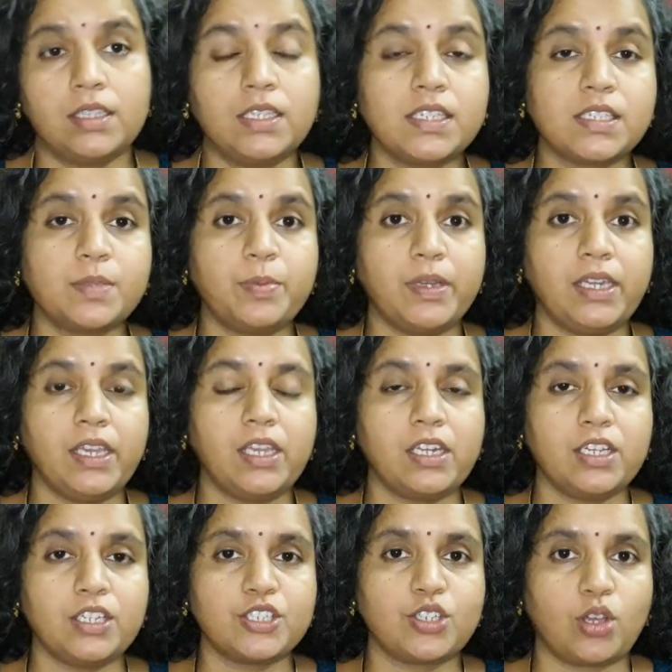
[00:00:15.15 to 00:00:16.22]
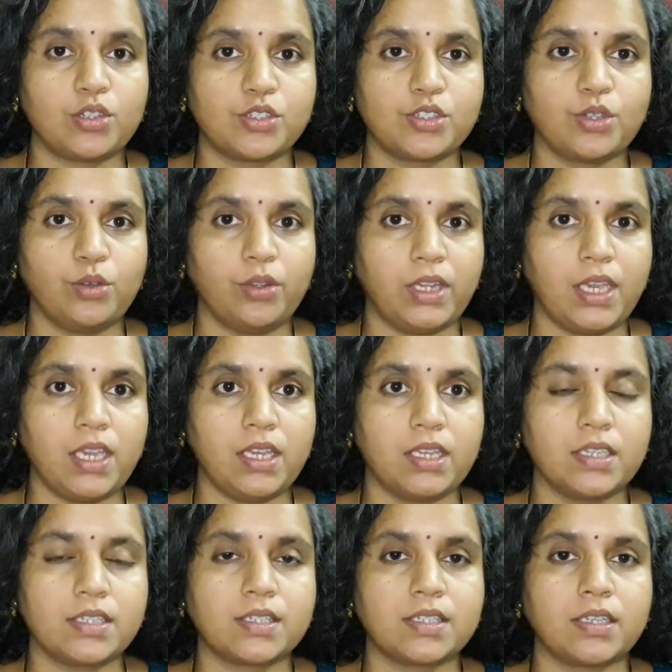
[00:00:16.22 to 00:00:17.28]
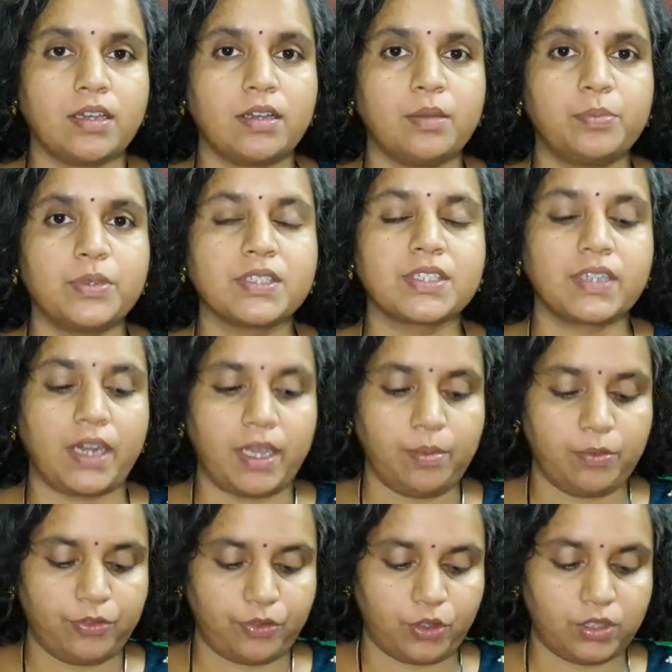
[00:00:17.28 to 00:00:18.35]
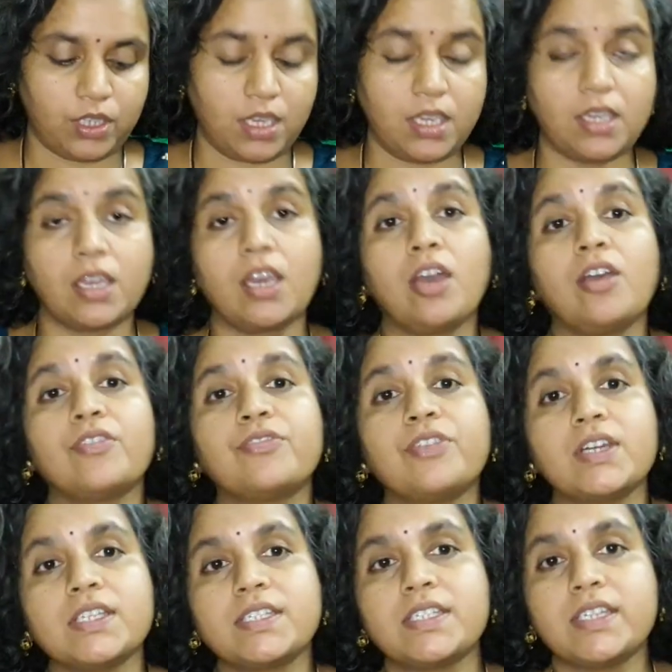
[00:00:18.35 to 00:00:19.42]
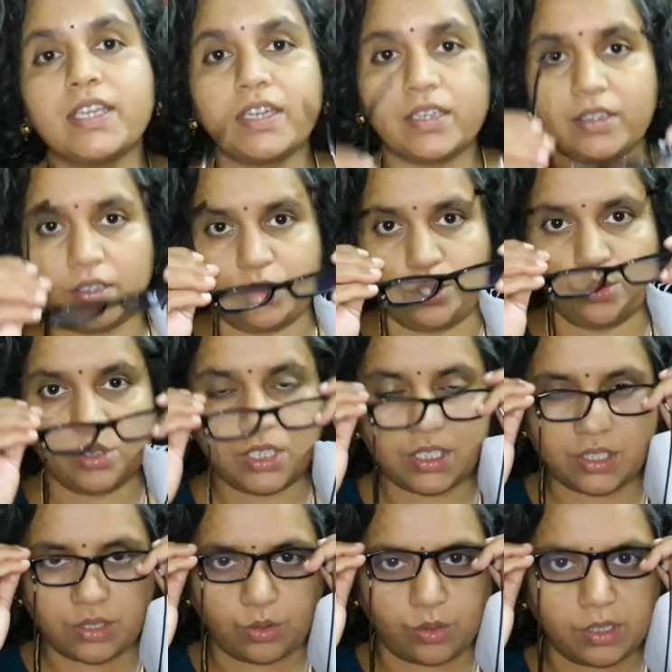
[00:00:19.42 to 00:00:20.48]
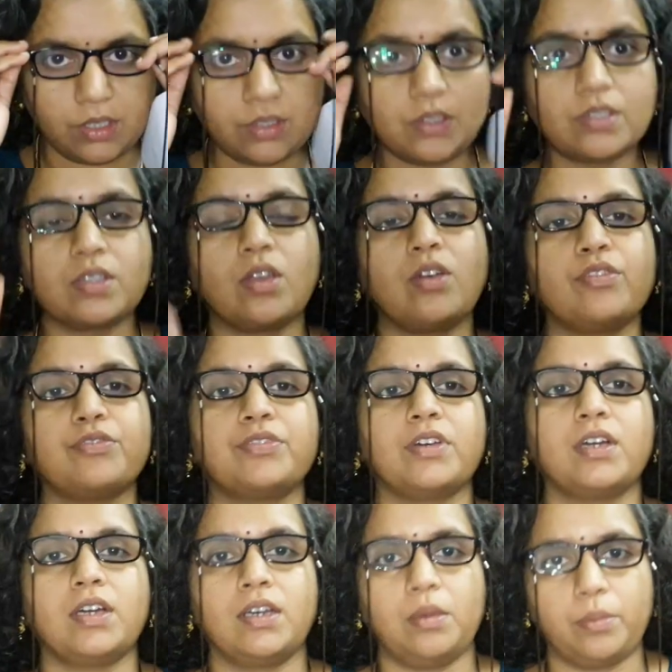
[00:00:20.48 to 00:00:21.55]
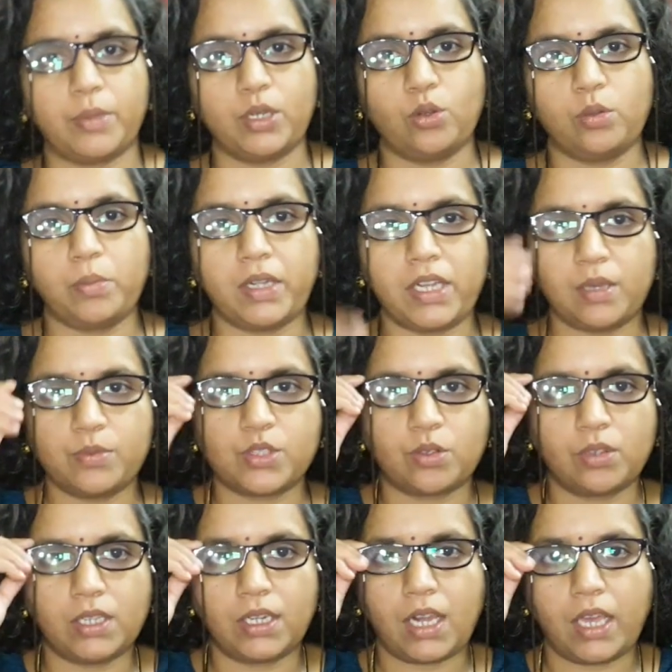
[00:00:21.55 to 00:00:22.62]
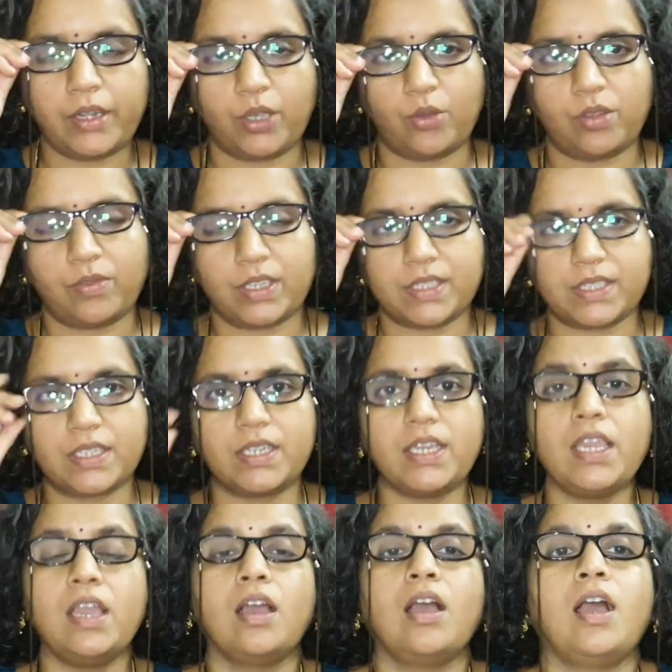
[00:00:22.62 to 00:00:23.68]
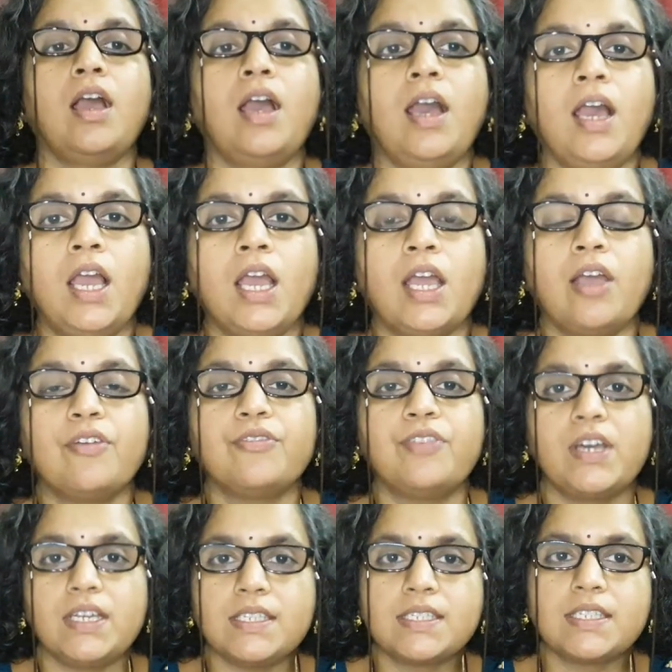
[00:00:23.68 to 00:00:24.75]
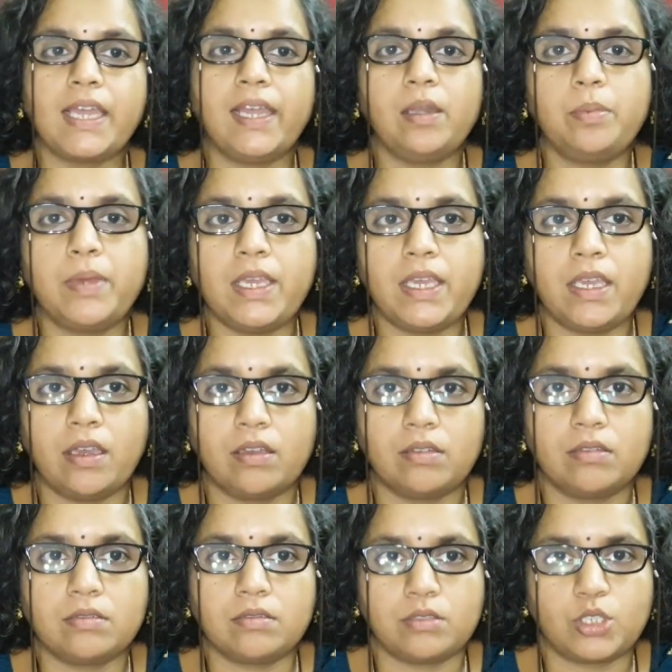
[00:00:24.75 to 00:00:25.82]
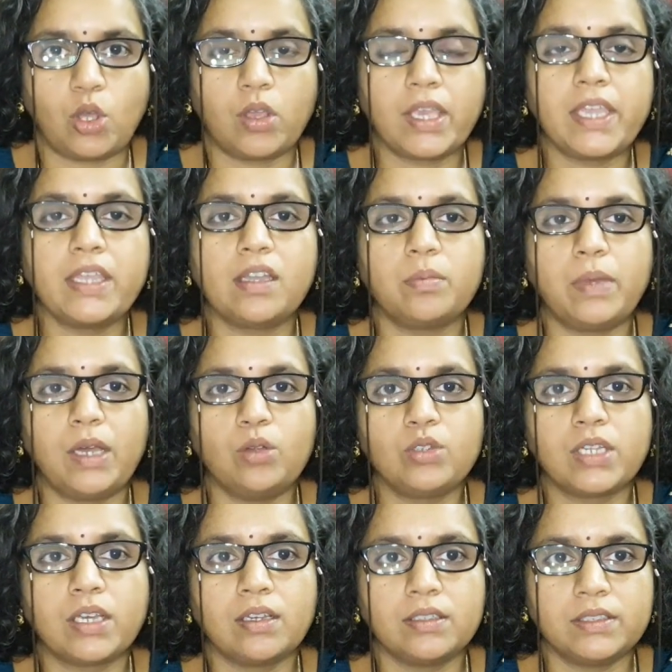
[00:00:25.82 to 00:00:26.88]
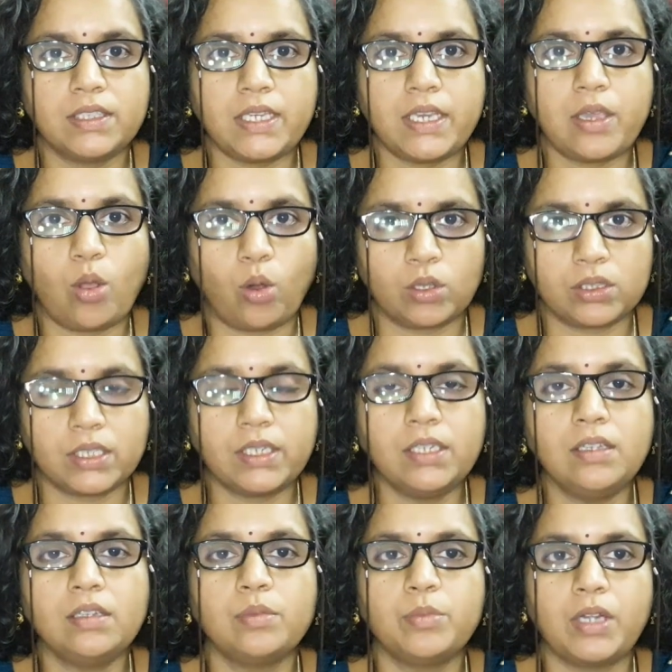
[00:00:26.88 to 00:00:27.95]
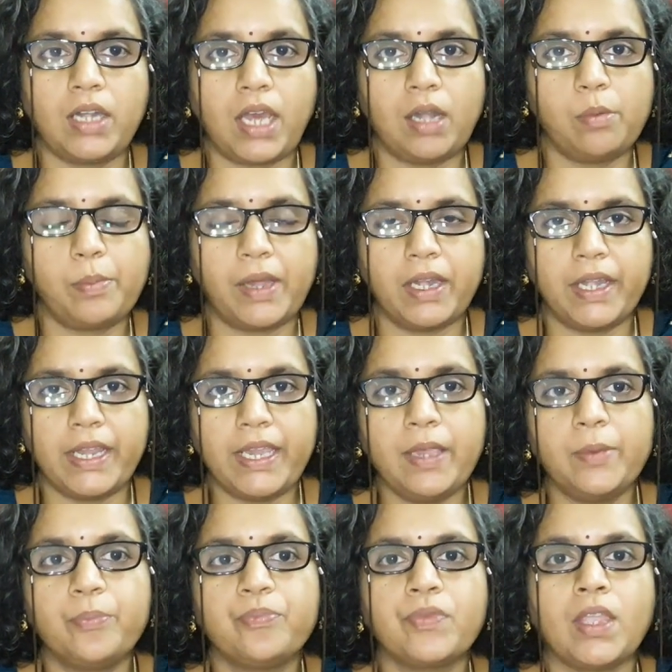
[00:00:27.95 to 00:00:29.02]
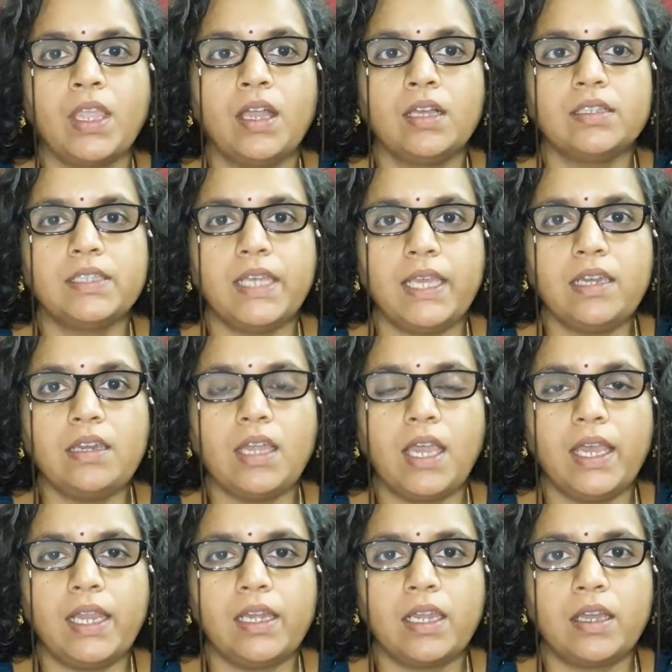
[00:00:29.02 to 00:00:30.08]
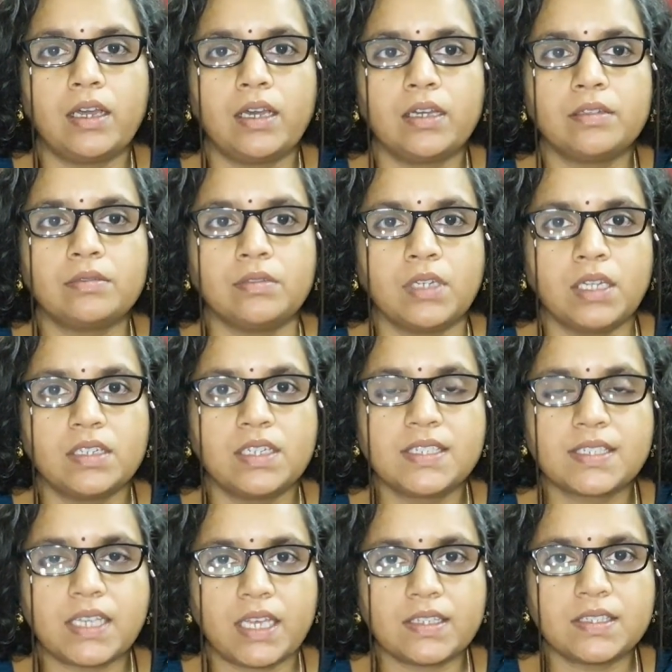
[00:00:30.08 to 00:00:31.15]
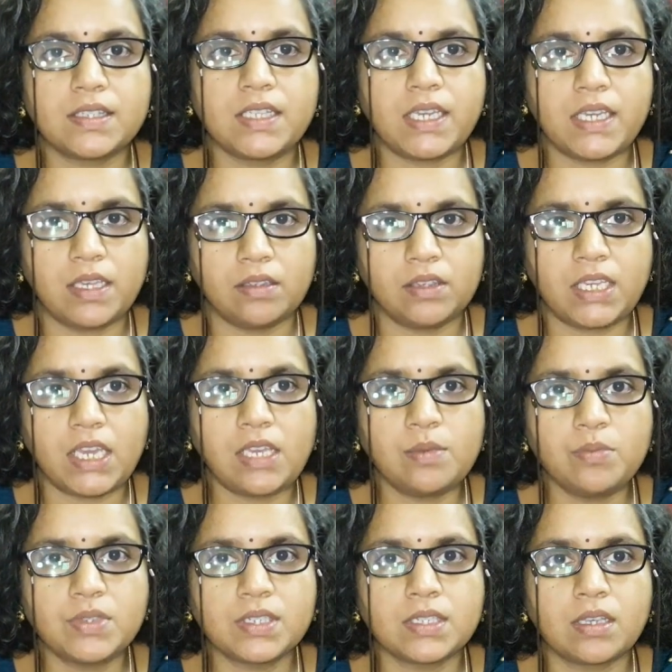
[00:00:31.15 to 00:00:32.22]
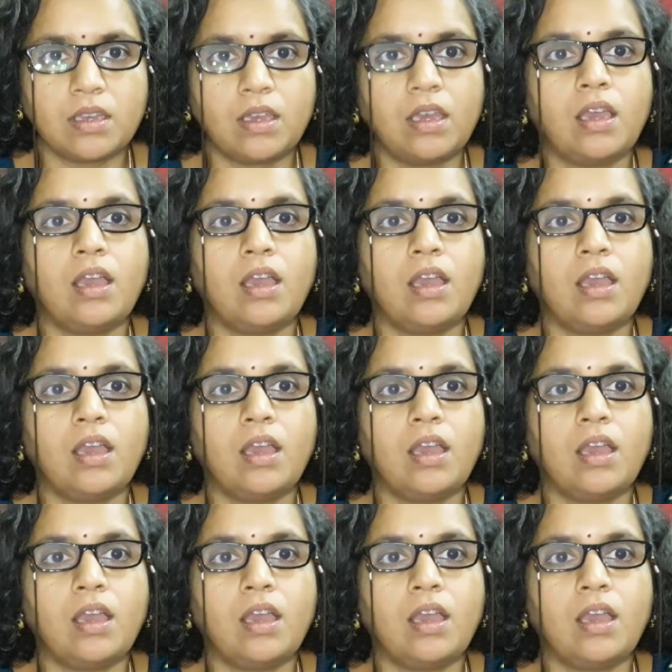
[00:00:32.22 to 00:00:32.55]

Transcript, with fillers: This particular short story is uh, prescribed for the first year UG students of uh, Manonmaniam Sundaranar University. First, I'll be talking about the author Mrinal Pande then I'll uh, discuss the themes